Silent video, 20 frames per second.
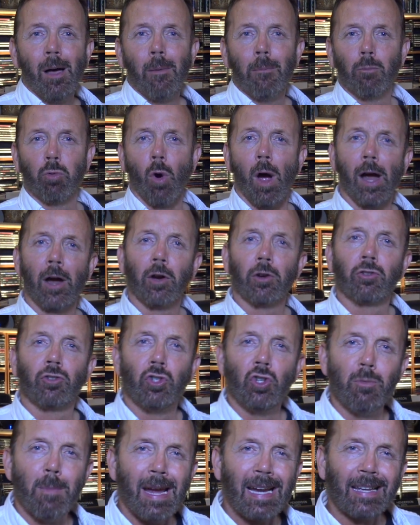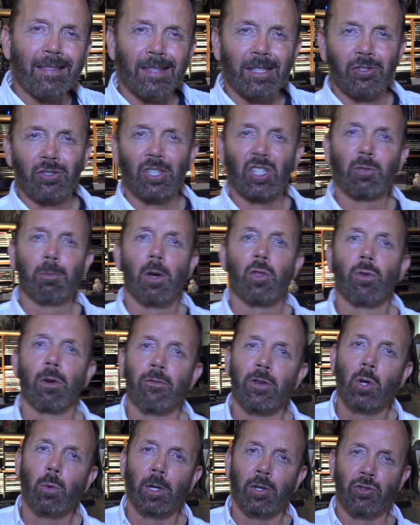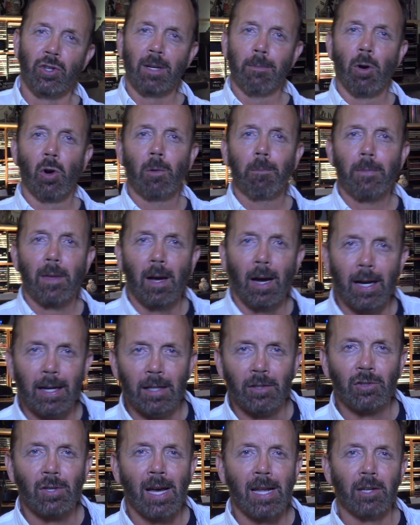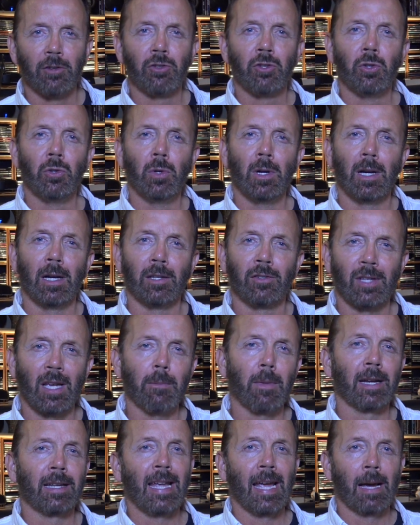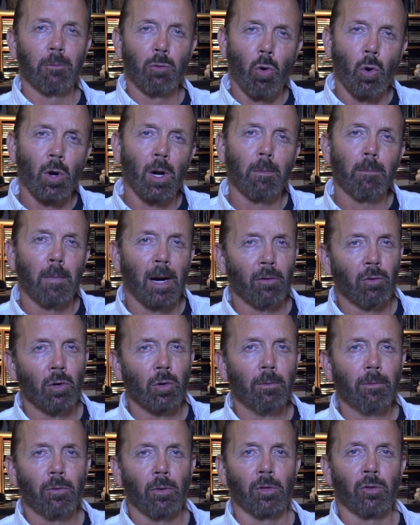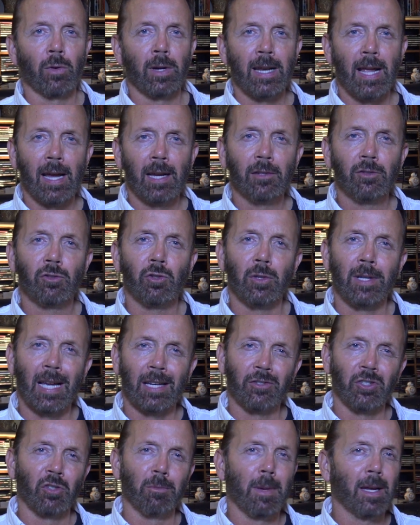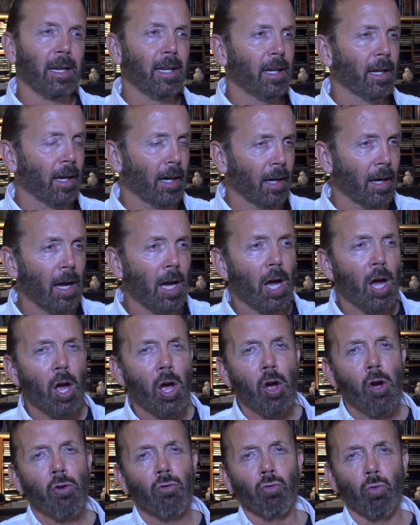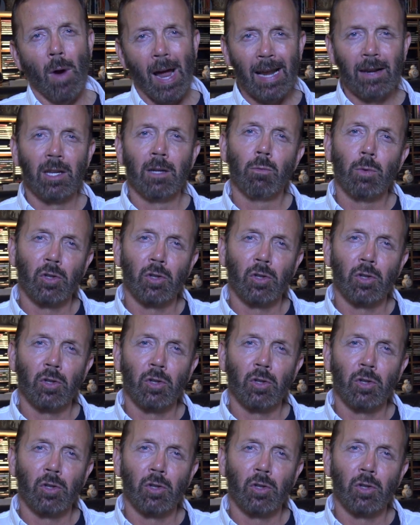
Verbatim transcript: Prior to making this six-month review with Jibo, I decided to uh, set my camcorder up in my room for three days to catch as many uh, random